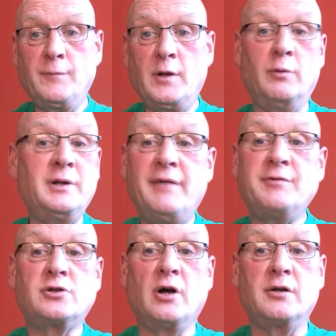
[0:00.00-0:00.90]
They never
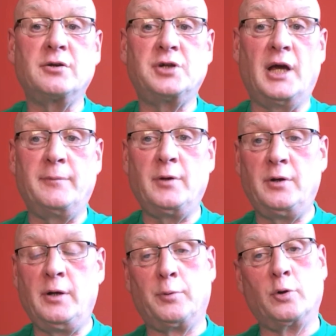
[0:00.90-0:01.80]
start the same, do
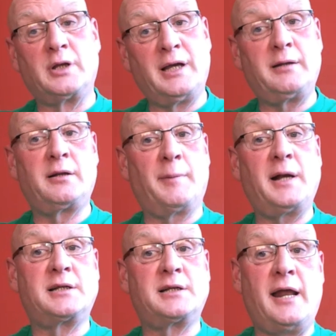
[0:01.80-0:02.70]
they? But they
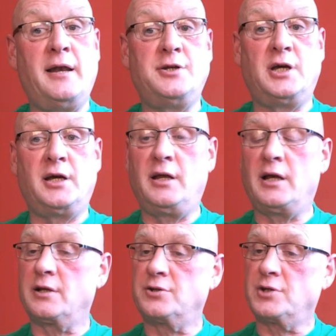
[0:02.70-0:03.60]
might end the journey
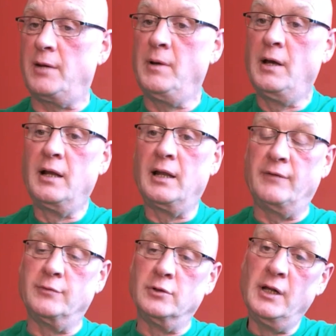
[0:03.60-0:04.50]
at the same
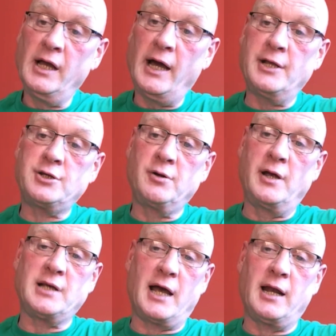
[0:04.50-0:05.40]
level. And it's
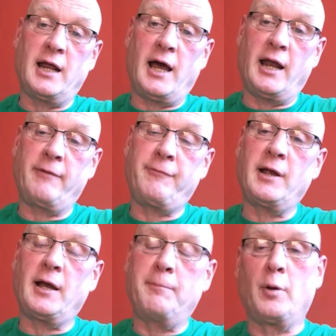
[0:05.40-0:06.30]
great. I
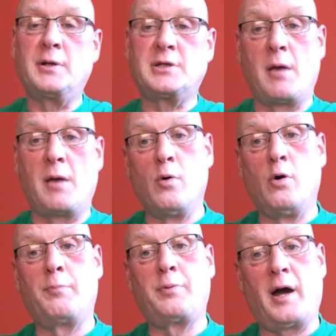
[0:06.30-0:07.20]
think I'd probably take
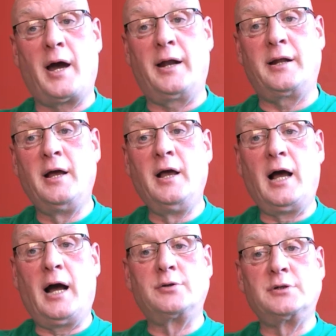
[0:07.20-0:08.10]
more pride
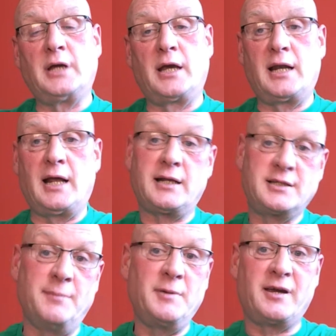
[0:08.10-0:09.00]
out of taking that
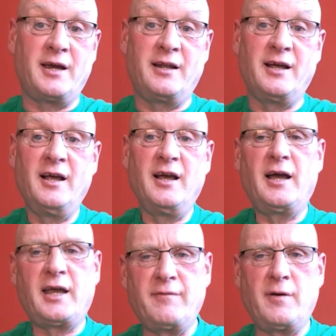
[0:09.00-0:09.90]
timid kid
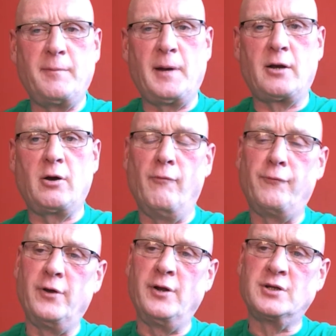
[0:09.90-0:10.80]
and giving them that
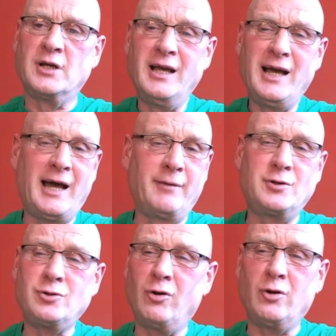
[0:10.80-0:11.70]
confidence. And
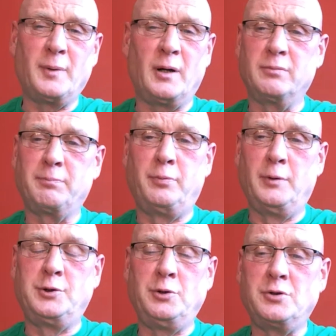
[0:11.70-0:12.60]
it's not about
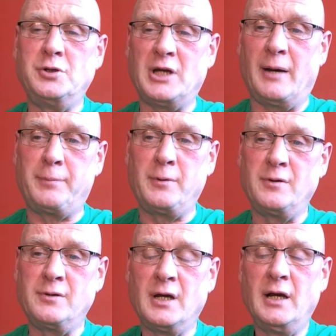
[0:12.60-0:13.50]
producing champions.